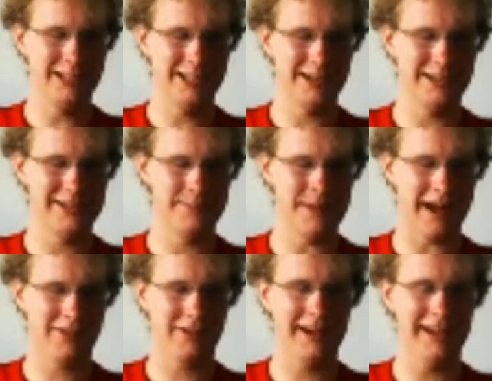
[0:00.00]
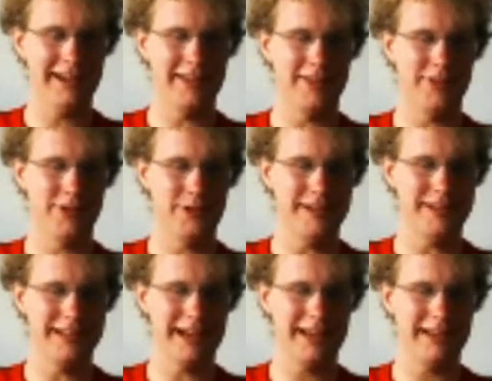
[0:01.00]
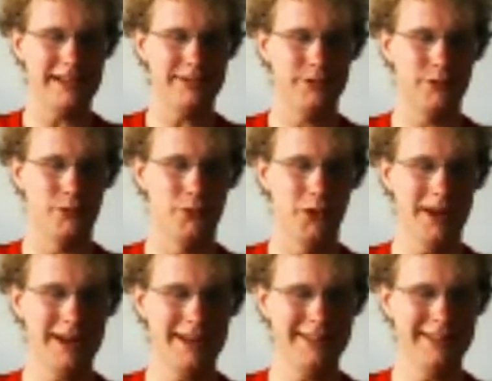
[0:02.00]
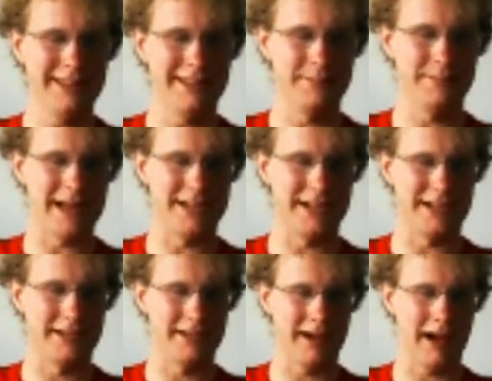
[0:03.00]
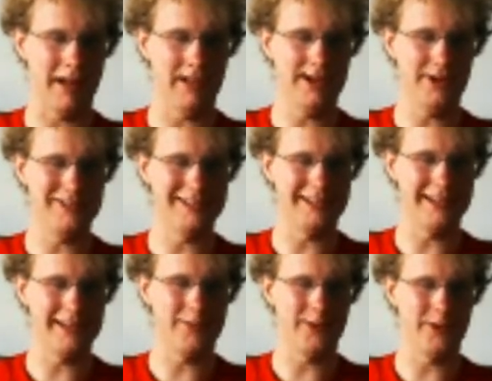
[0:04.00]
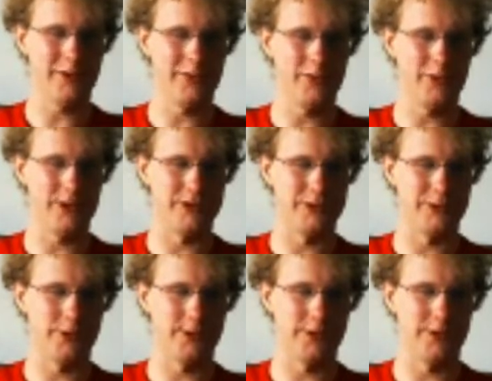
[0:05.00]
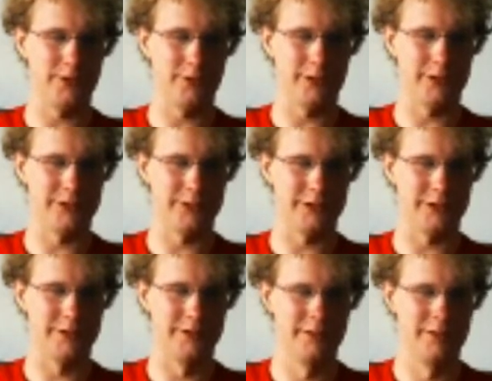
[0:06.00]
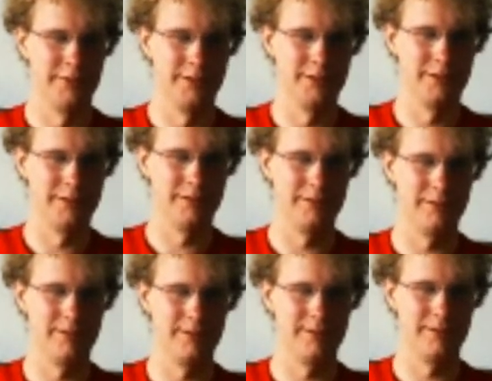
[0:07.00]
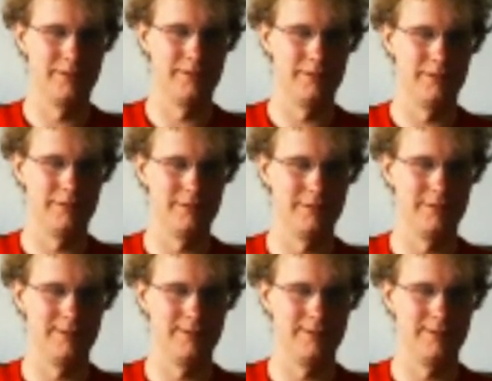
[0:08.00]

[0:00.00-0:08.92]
charge your battery in 30 seconds. What is this magic? All I know is the Link 404, so you're on your own with this one. Oh, does it?